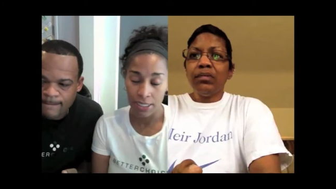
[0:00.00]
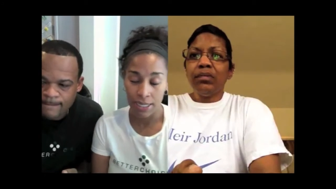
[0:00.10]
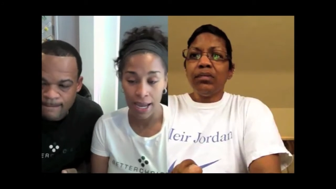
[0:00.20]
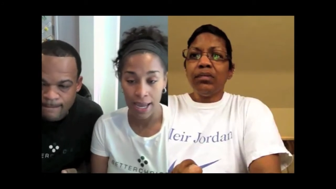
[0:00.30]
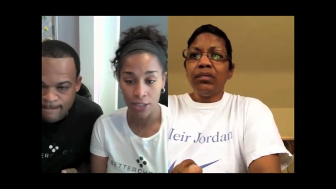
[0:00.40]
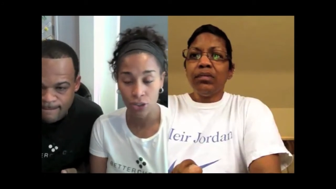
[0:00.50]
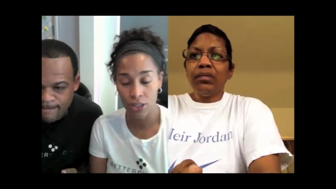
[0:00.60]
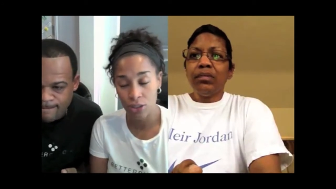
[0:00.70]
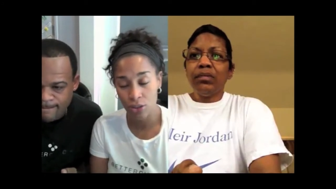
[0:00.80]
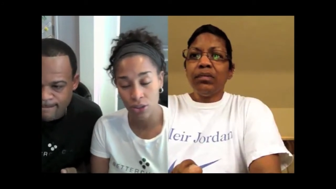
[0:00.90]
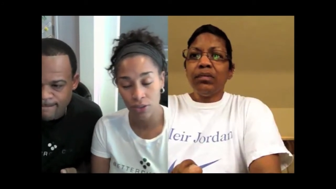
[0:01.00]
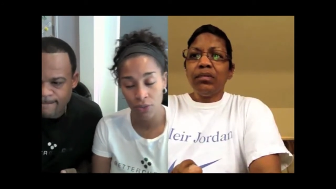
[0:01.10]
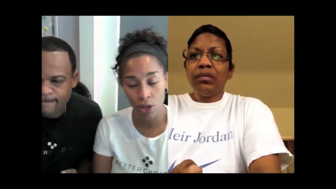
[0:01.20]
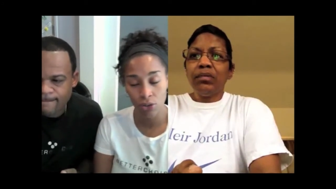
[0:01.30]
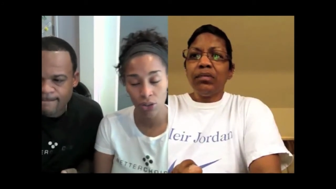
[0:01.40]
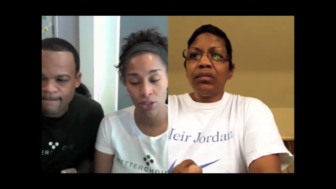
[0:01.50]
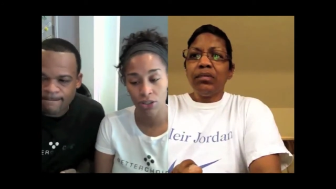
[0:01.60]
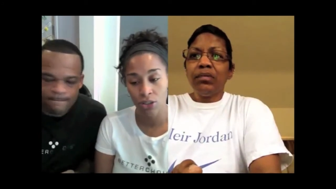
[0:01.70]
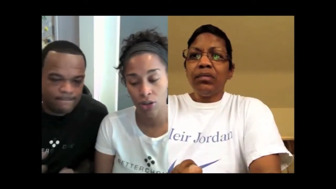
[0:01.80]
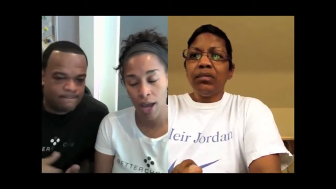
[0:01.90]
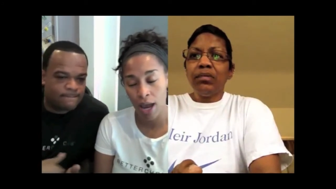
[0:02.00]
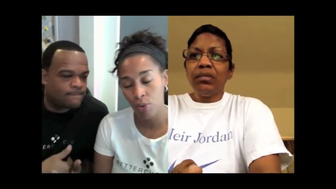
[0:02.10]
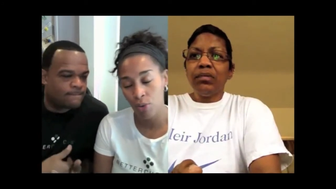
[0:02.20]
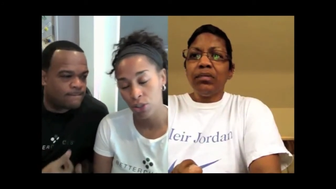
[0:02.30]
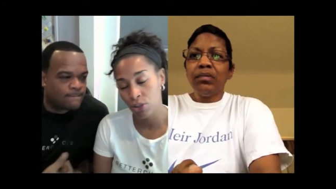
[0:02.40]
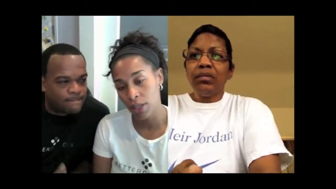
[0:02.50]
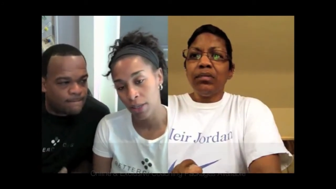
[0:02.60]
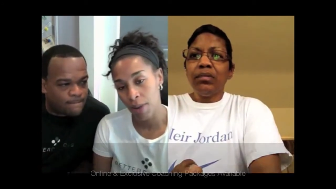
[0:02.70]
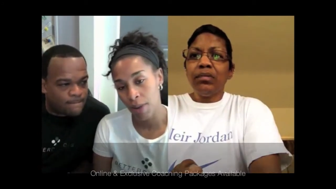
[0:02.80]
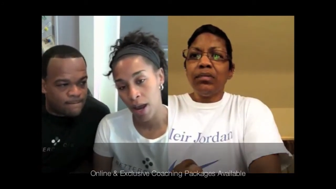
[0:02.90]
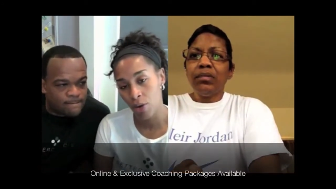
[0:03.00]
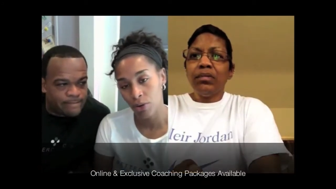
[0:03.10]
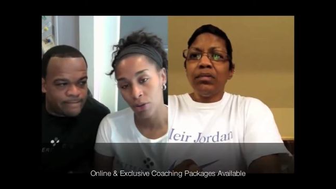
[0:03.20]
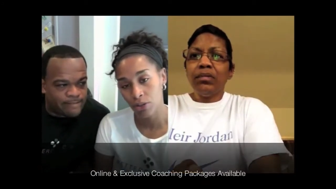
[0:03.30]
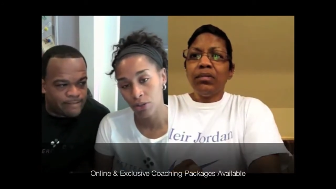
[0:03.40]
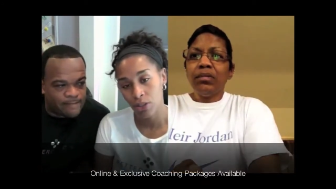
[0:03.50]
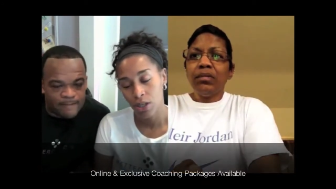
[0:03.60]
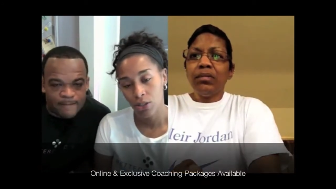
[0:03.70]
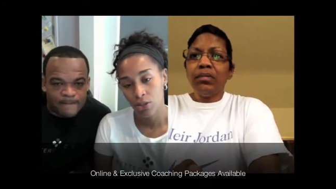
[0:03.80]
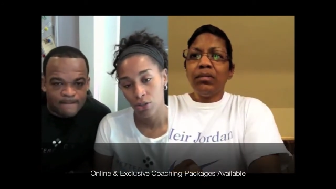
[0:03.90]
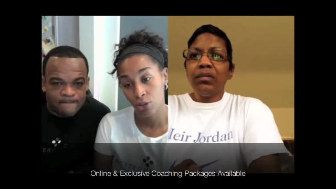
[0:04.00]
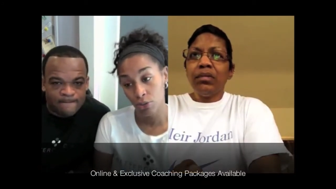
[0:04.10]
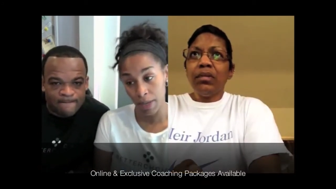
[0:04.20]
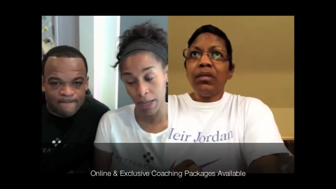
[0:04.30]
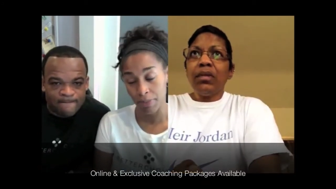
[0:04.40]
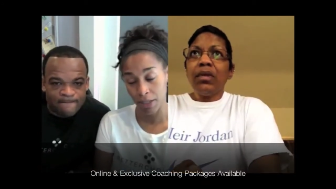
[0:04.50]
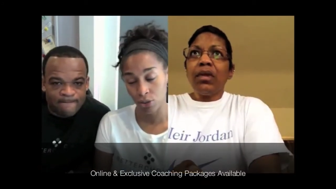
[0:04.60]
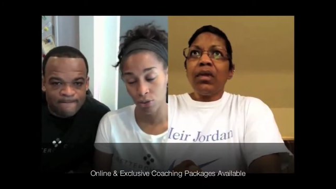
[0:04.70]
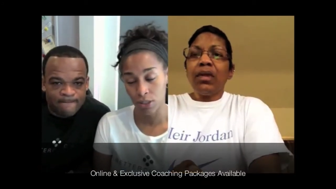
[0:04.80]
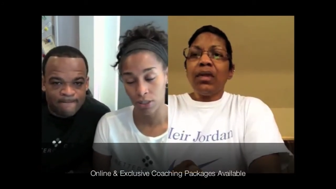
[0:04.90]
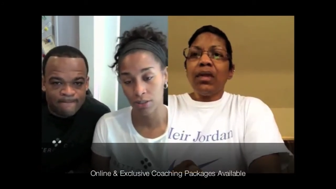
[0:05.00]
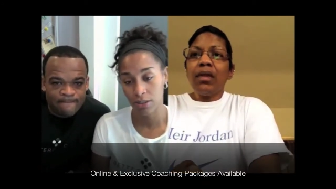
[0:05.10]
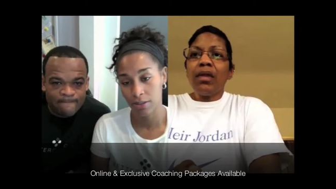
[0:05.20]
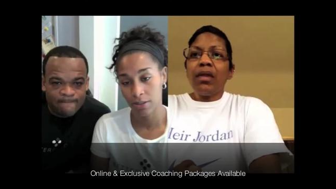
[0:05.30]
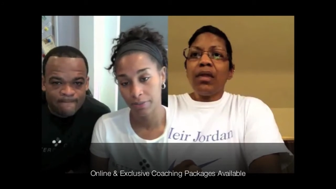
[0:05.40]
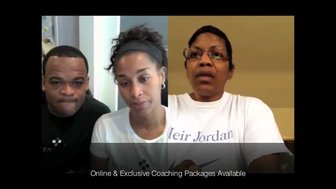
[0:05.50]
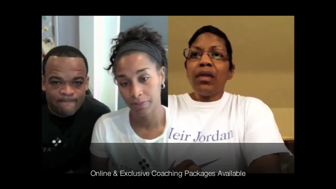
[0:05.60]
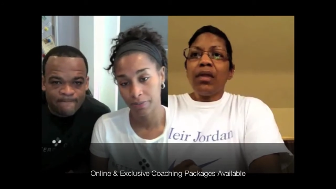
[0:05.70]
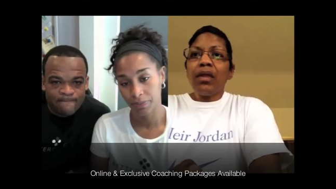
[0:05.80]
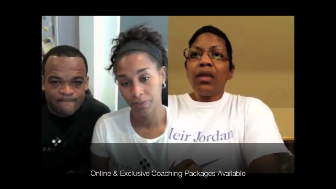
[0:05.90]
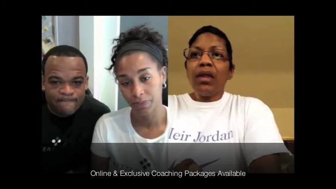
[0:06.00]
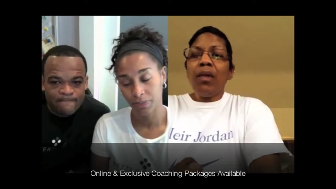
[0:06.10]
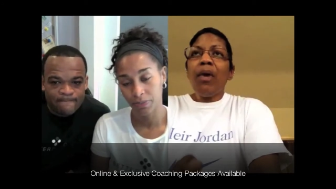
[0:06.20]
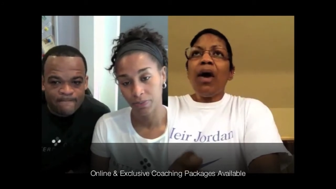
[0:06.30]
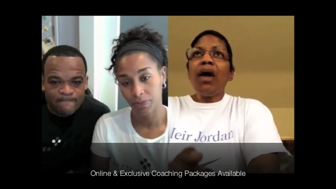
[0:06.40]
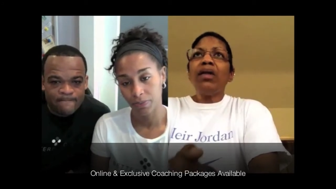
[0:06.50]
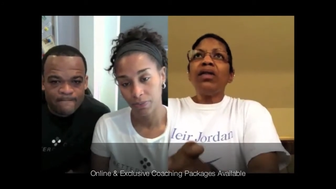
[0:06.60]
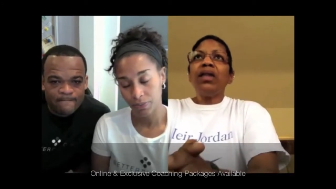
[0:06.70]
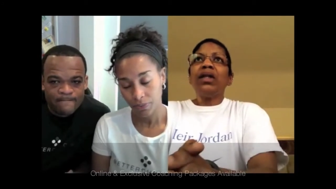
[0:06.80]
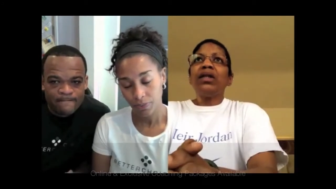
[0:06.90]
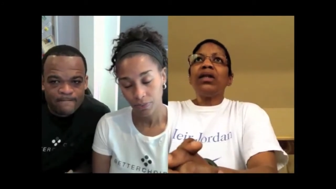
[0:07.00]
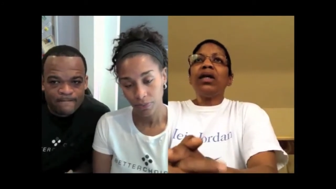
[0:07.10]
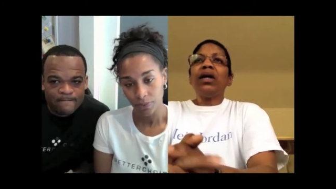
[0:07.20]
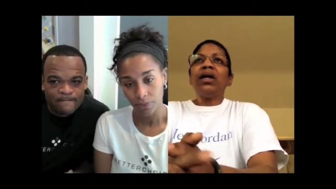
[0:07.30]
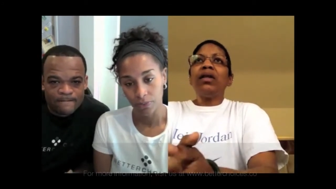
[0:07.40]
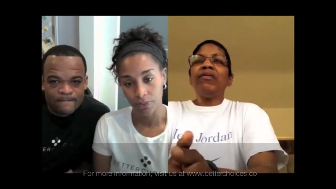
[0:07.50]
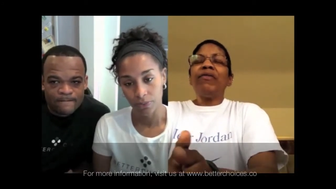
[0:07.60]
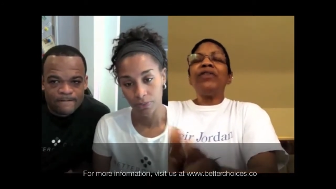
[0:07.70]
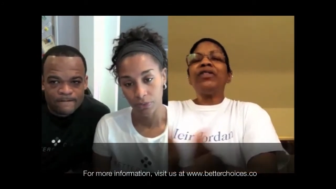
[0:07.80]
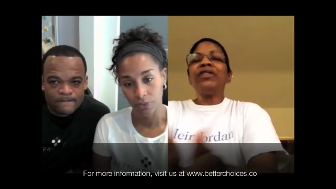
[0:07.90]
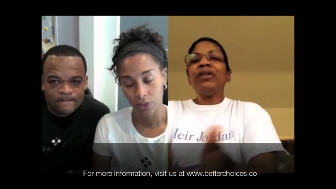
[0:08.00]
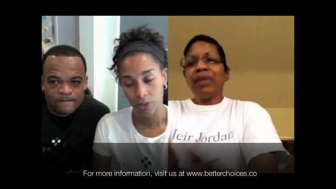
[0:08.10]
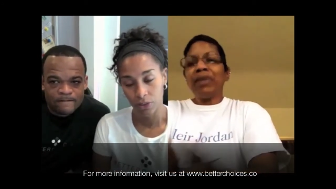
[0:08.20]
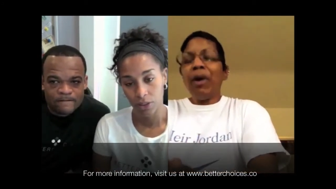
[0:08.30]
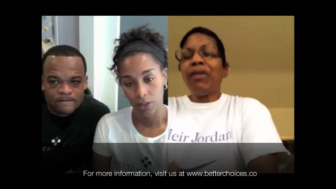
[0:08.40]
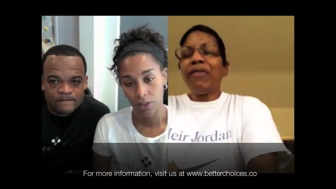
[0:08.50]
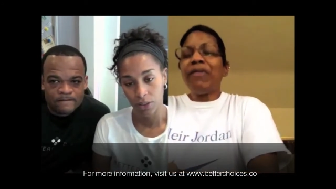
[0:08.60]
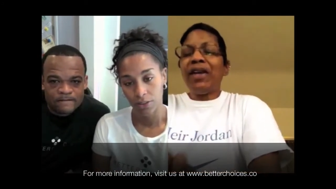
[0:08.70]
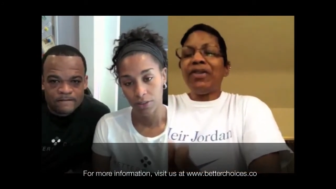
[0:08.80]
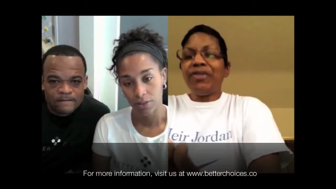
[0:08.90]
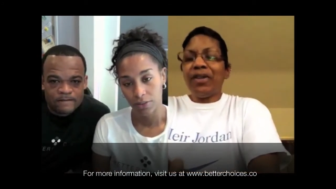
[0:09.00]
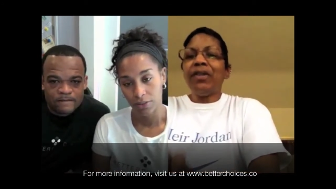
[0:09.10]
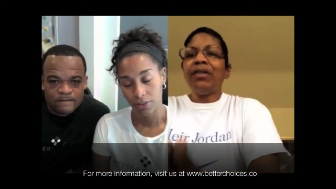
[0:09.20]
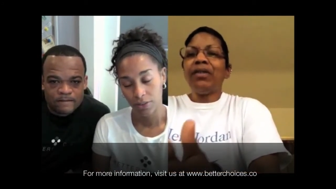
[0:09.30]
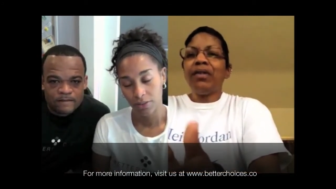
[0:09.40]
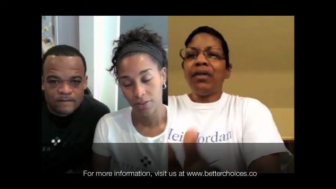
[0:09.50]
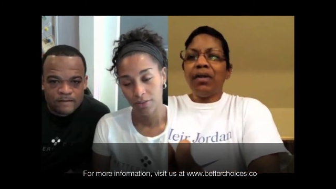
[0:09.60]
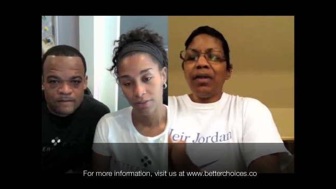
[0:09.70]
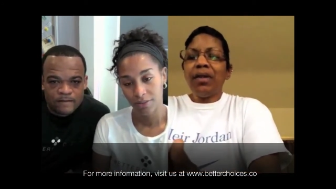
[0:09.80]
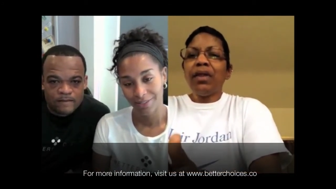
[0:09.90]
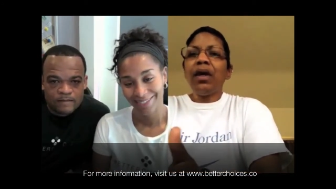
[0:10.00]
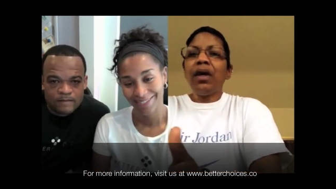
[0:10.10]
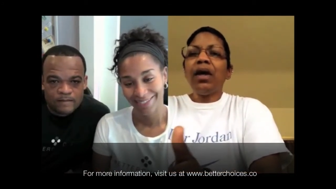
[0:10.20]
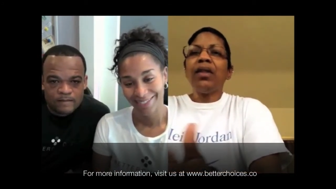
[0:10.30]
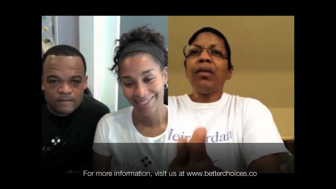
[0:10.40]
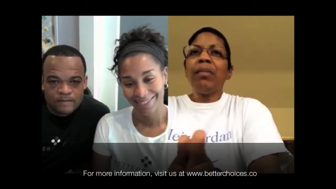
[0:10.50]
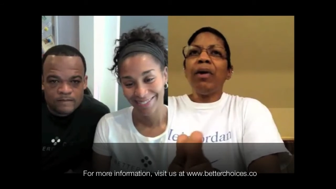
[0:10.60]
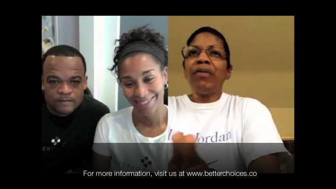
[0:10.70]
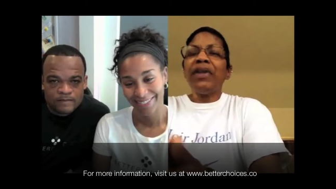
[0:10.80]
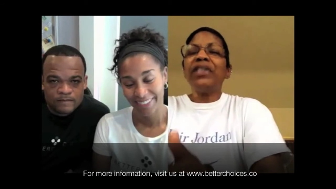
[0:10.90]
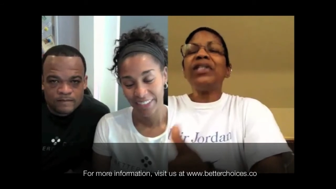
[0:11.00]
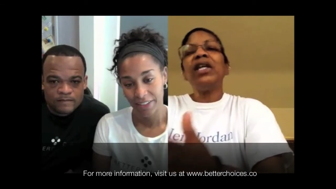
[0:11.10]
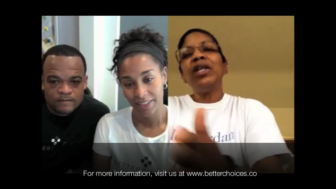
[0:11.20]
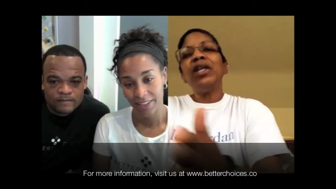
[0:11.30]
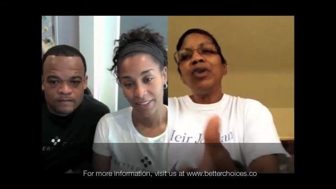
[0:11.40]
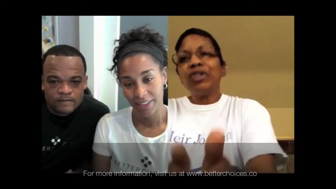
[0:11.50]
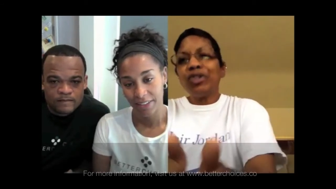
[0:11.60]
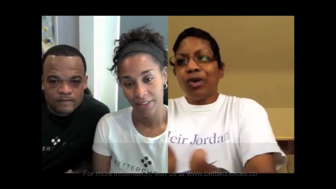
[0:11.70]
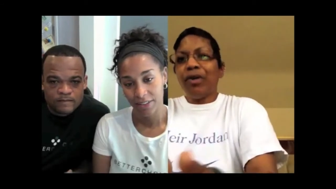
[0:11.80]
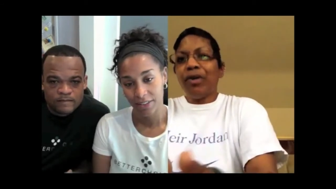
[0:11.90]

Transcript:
Speaker 1: and I as your exclusive coaches, you know, how were you empowered? to make better choices?
Speaker 2: Well, the the first the, the motivation, the the motivation, and then your story,